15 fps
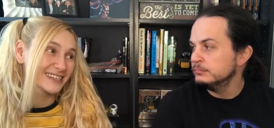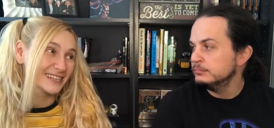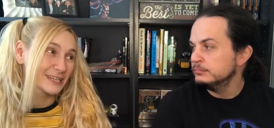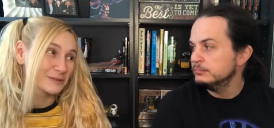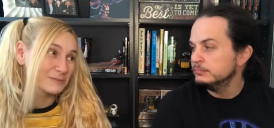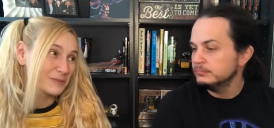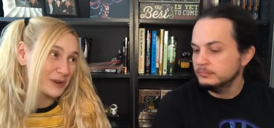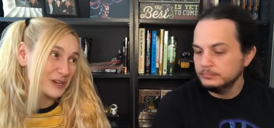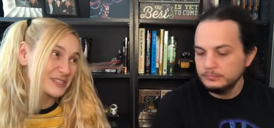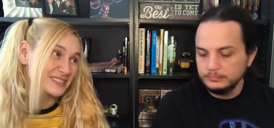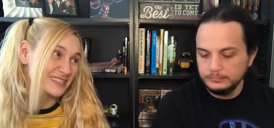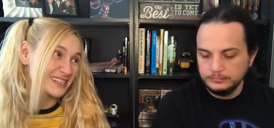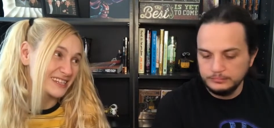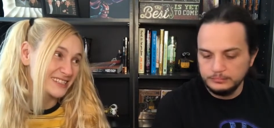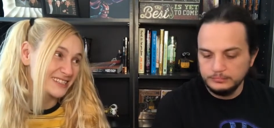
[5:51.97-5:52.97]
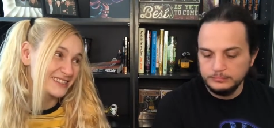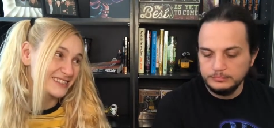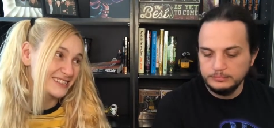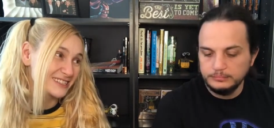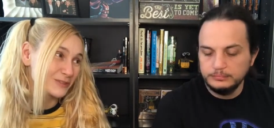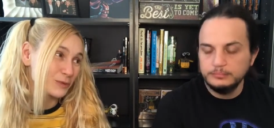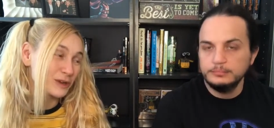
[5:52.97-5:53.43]
Speaker 1: in person.
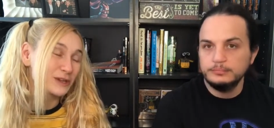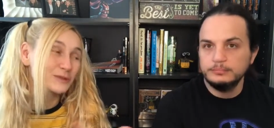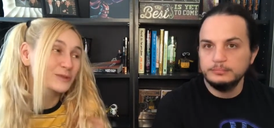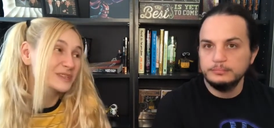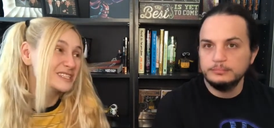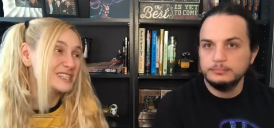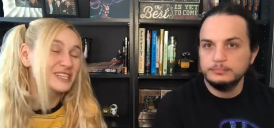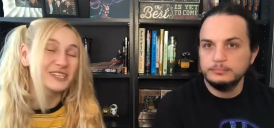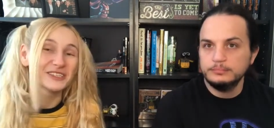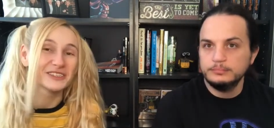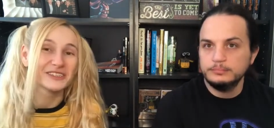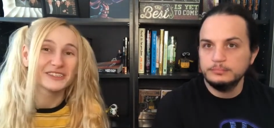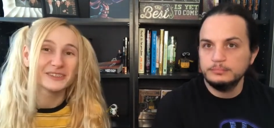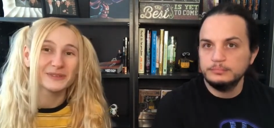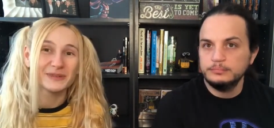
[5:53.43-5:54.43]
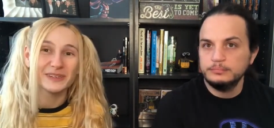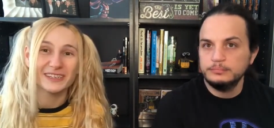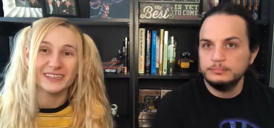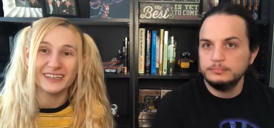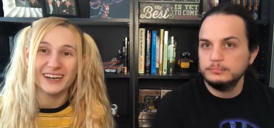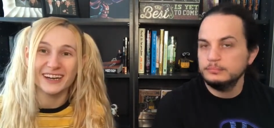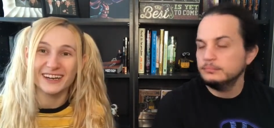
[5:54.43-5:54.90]
What did we do?
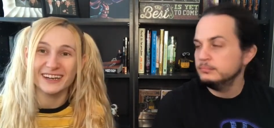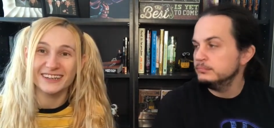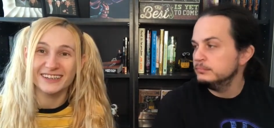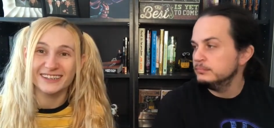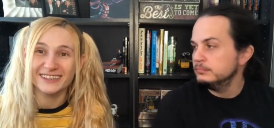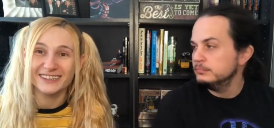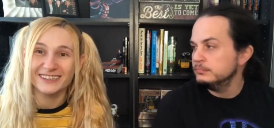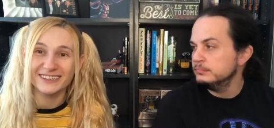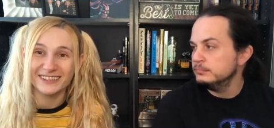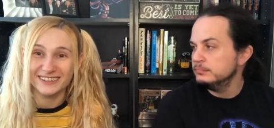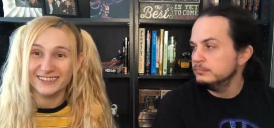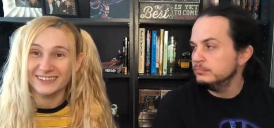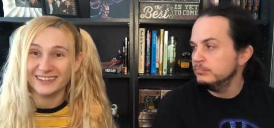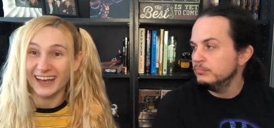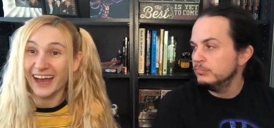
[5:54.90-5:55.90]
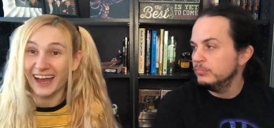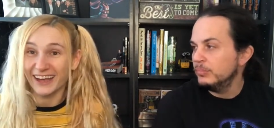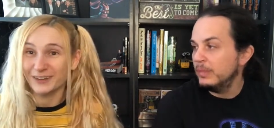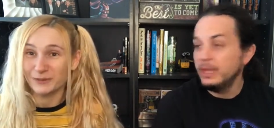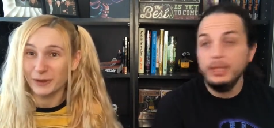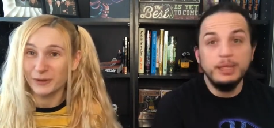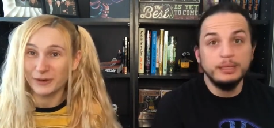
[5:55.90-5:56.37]
We uh, that
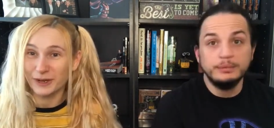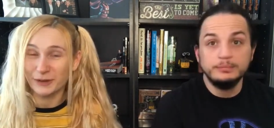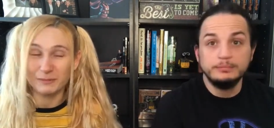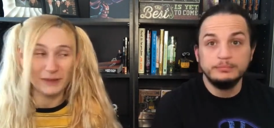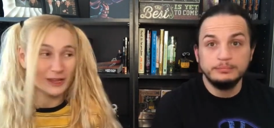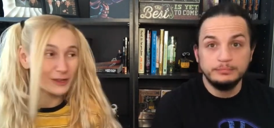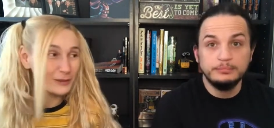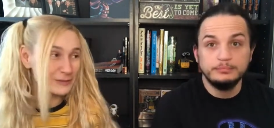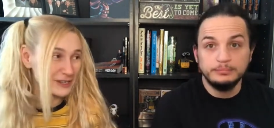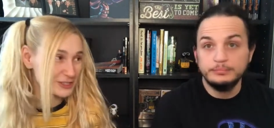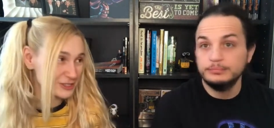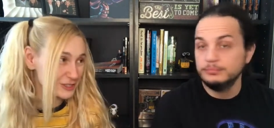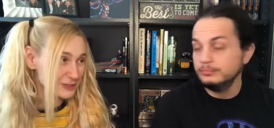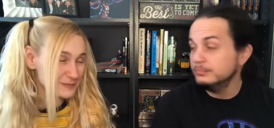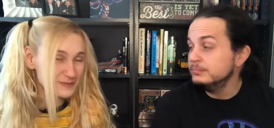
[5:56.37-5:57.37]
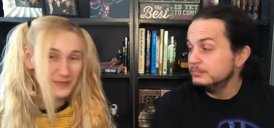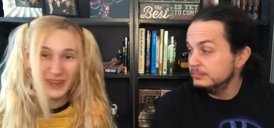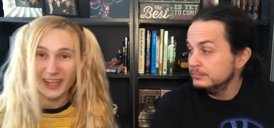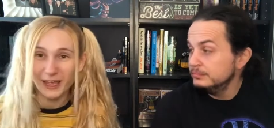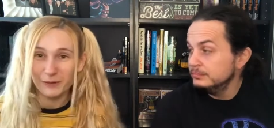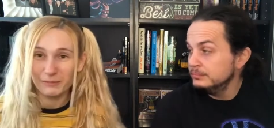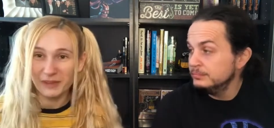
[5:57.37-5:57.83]
we yeah. were at Mellow Mushroom mm-hmm.
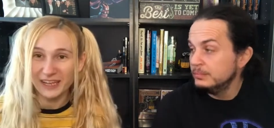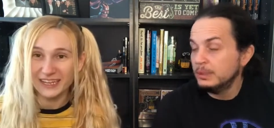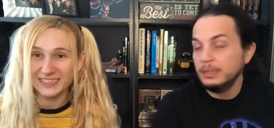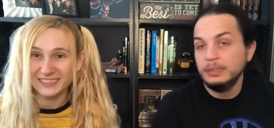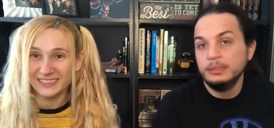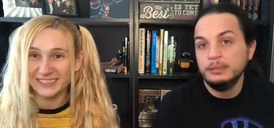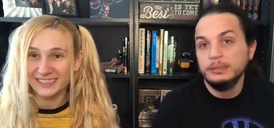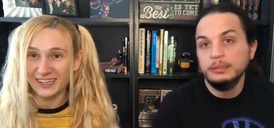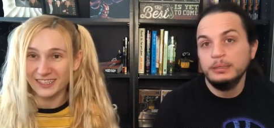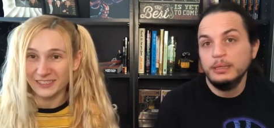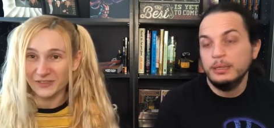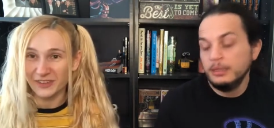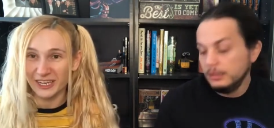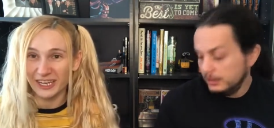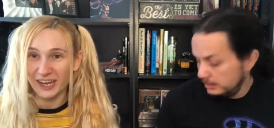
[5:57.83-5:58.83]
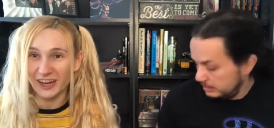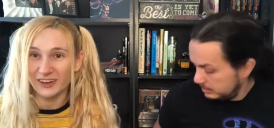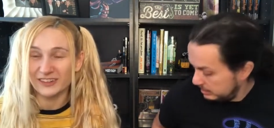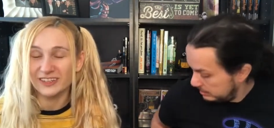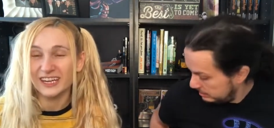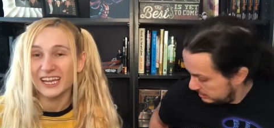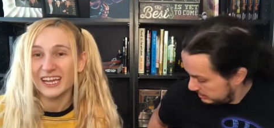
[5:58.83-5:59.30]
meeting to discuss a
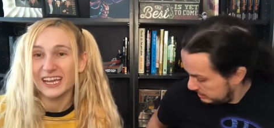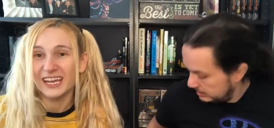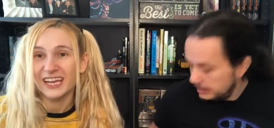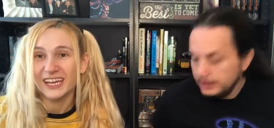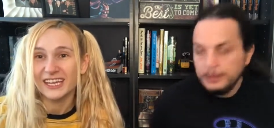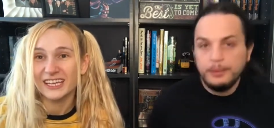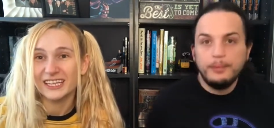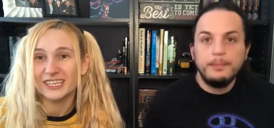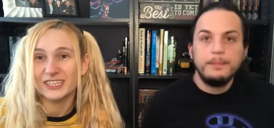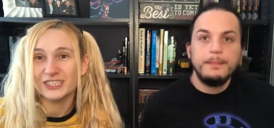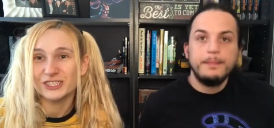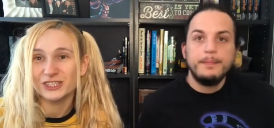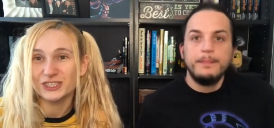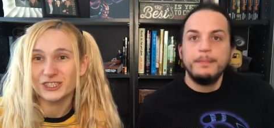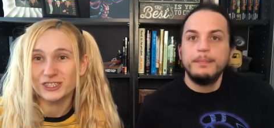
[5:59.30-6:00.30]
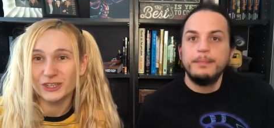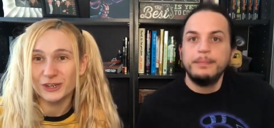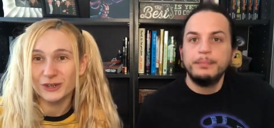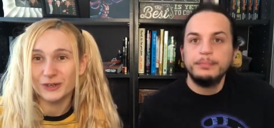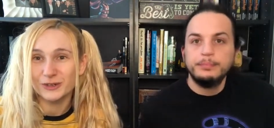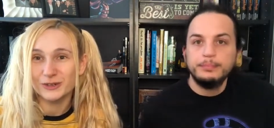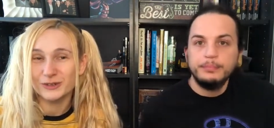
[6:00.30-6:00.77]
video he
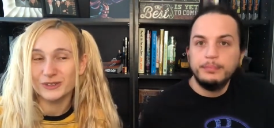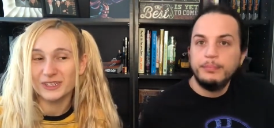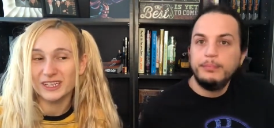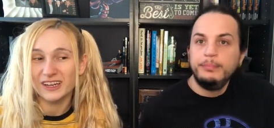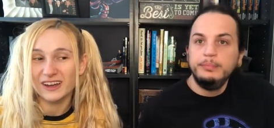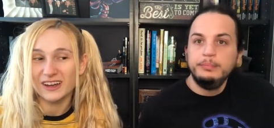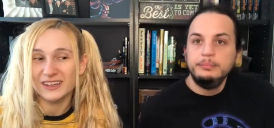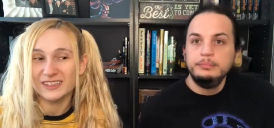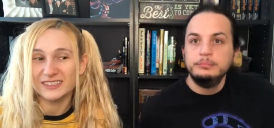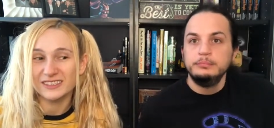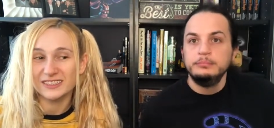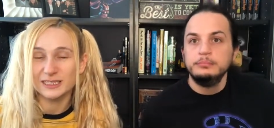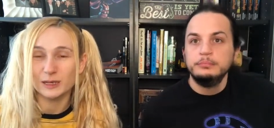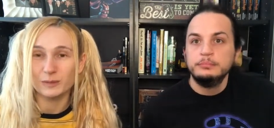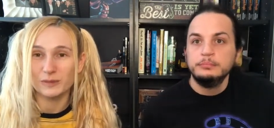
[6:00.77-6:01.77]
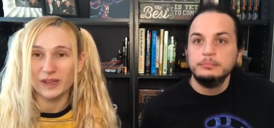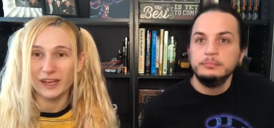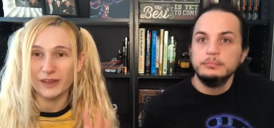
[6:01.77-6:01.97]
showed us some like